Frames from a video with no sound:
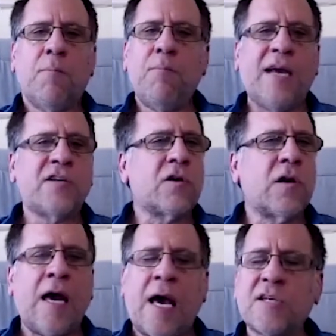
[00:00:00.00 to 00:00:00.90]
makes
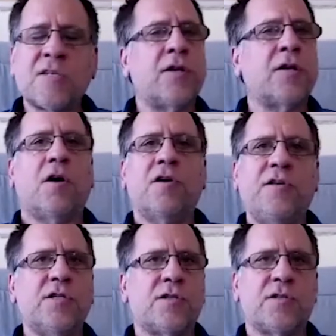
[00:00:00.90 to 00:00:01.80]
excellent
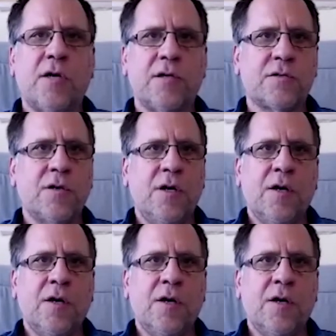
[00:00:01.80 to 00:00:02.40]
Cartesian sense.